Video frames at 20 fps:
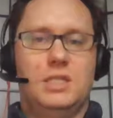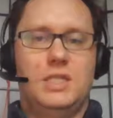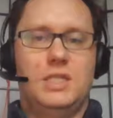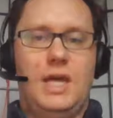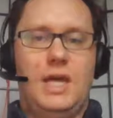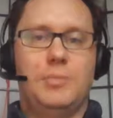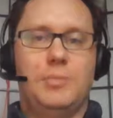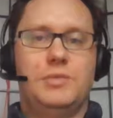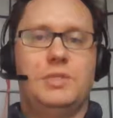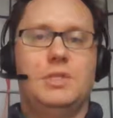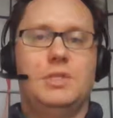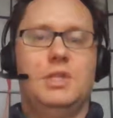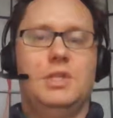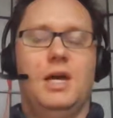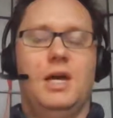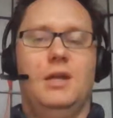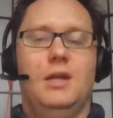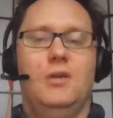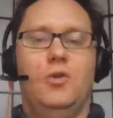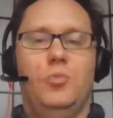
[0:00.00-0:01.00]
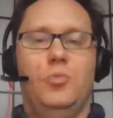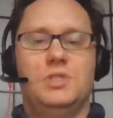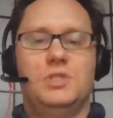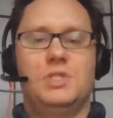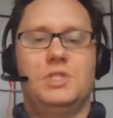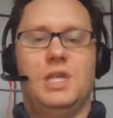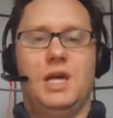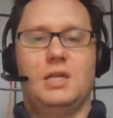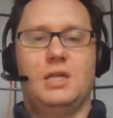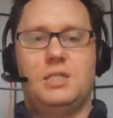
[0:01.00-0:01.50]
adapt that
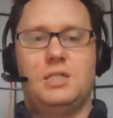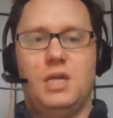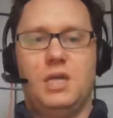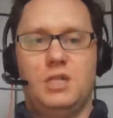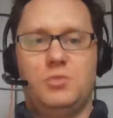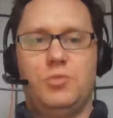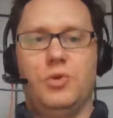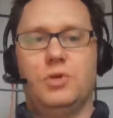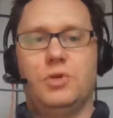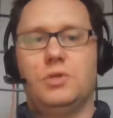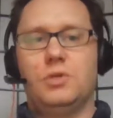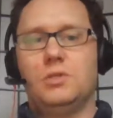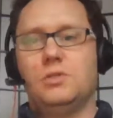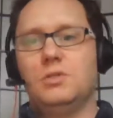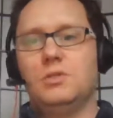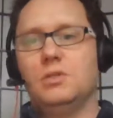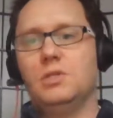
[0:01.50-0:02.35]
OpenStax textbook